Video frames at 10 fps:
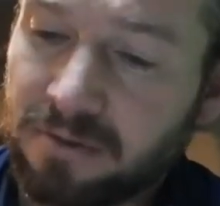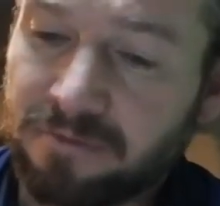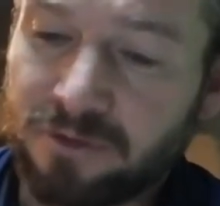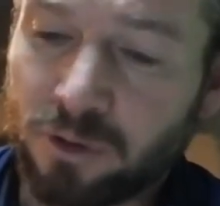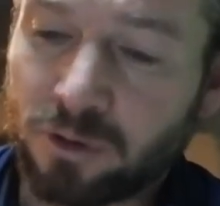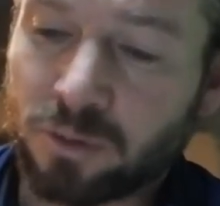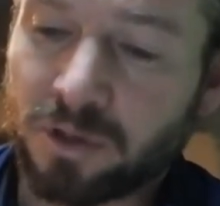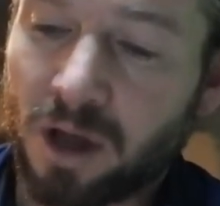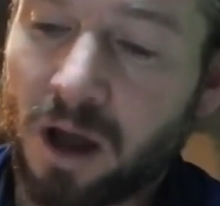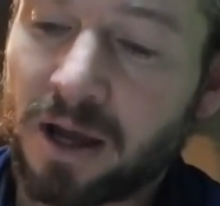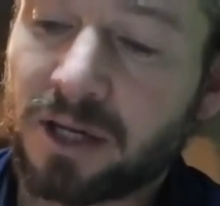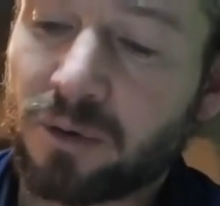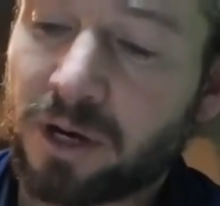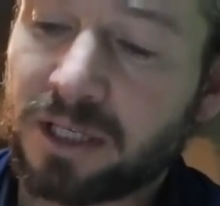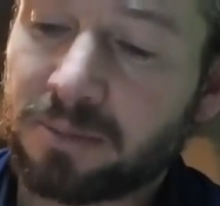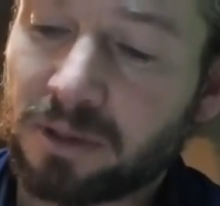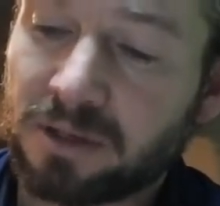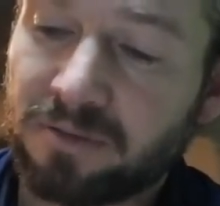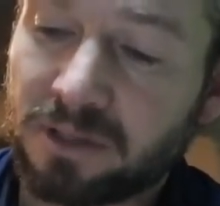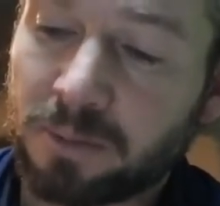infused with a high-grade
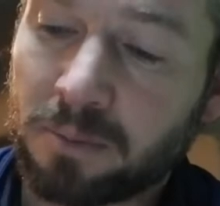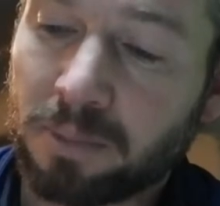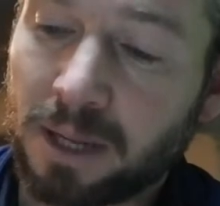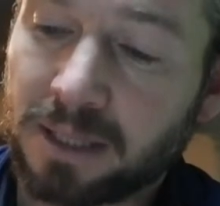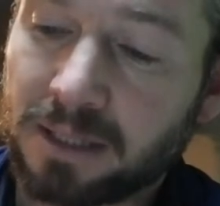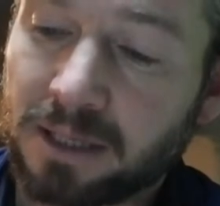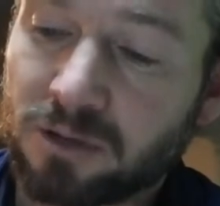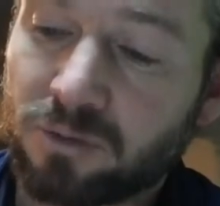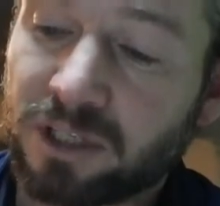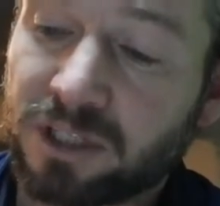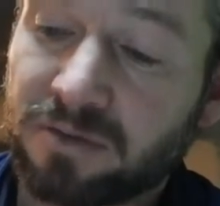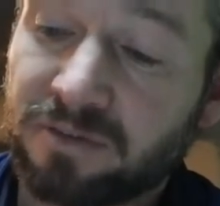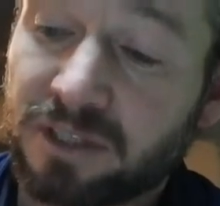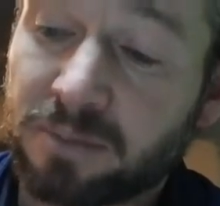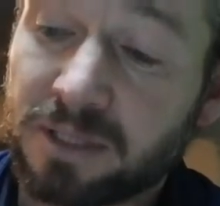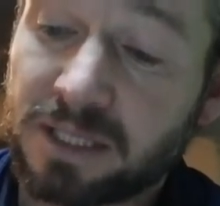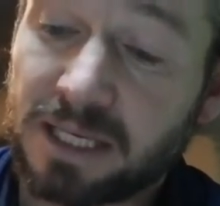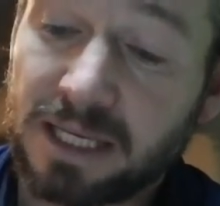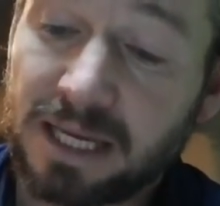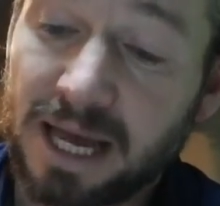multivitamin blend that is rich in vitamin
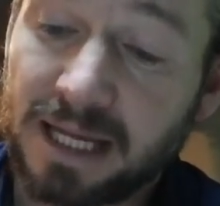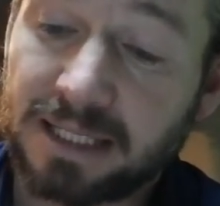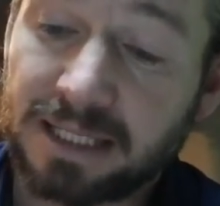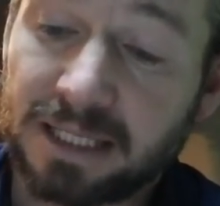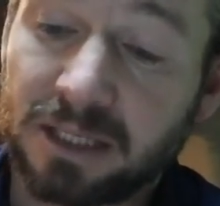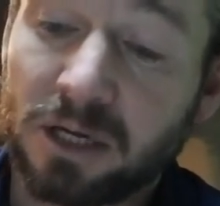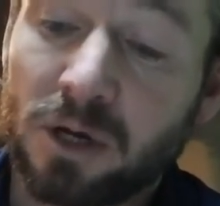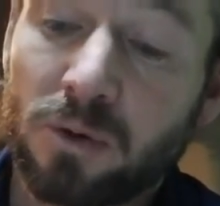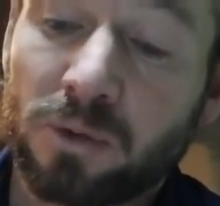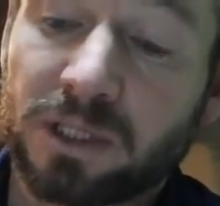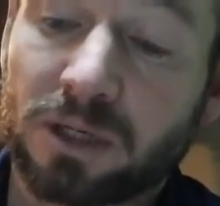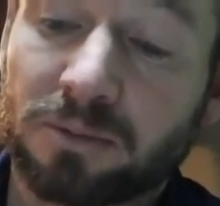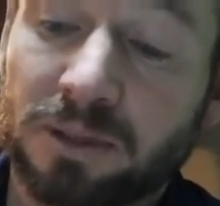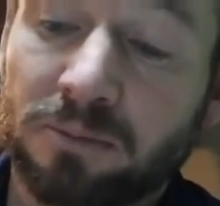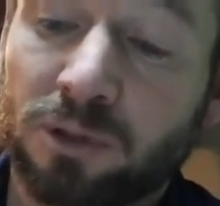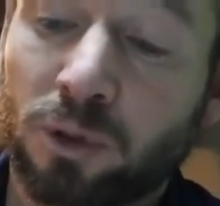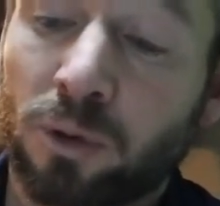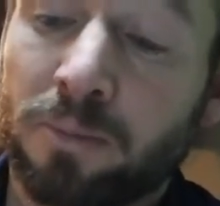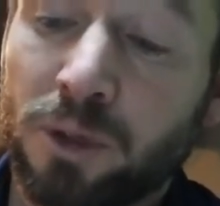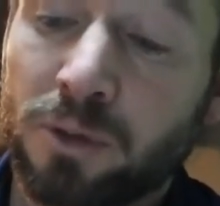C and D, which helps keep
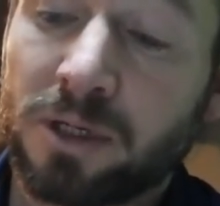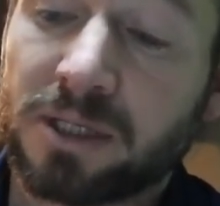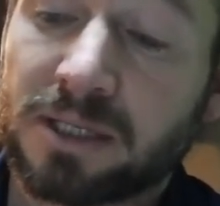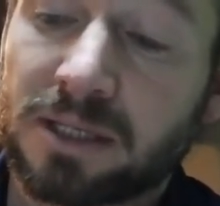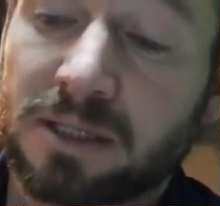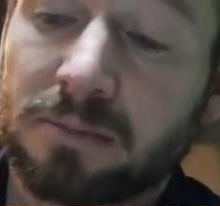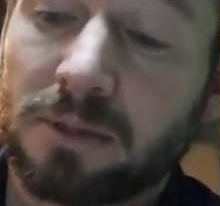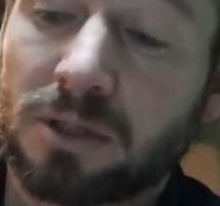your immune system